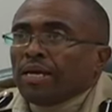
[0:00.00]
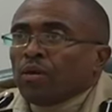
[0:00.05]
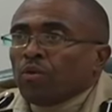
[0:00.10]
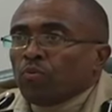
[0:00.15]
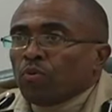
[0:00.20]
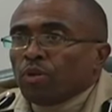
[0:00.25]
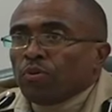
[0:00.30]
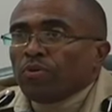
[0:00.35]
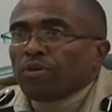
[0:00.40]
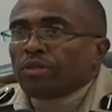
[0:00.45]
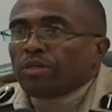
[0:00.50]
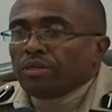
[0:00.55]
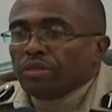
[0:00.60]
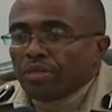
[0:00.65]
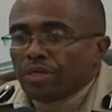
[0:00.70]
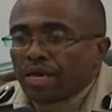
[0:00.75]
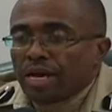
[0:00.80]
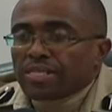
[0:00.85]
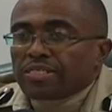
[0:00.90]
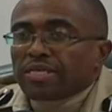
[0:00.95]
With its
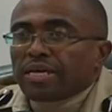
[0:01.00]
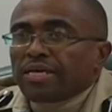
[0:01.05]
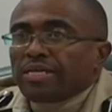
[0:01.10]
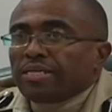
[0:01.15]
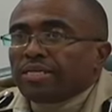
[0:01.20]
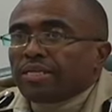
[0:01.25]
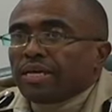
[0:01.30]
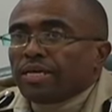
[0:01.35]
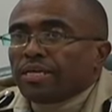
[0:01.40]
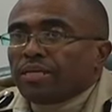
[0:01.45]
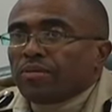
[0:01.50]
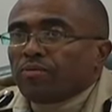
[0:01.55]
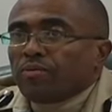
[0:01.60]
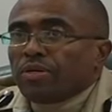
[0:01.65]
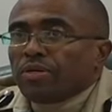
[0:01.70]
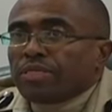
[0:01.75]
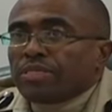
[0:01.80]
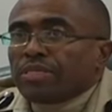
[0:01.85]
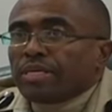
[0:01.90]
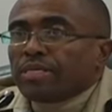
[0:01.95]
passengers safely
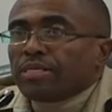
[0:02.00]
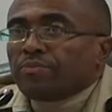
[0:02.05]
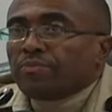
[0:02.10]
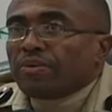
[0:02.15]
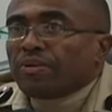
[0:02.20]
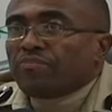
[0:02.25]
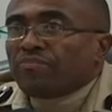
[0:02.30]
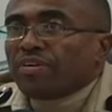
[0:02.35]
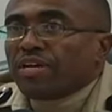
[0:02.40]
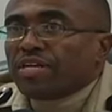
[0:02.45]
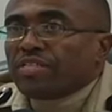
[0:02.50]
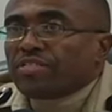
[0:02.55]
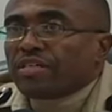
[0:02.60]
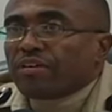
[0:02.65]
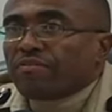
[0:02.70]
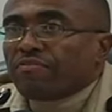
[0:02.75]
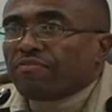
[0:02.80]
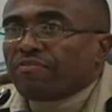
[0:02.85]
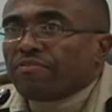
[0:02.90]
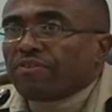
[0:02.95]
on dry land, the
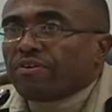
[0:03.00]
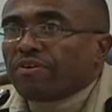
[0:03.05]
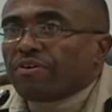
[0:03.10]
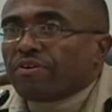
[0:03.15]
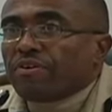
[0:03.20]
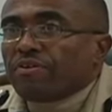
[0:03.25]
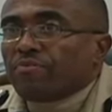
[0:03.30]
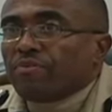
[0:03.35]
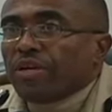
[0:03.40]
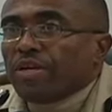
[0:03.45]
question is,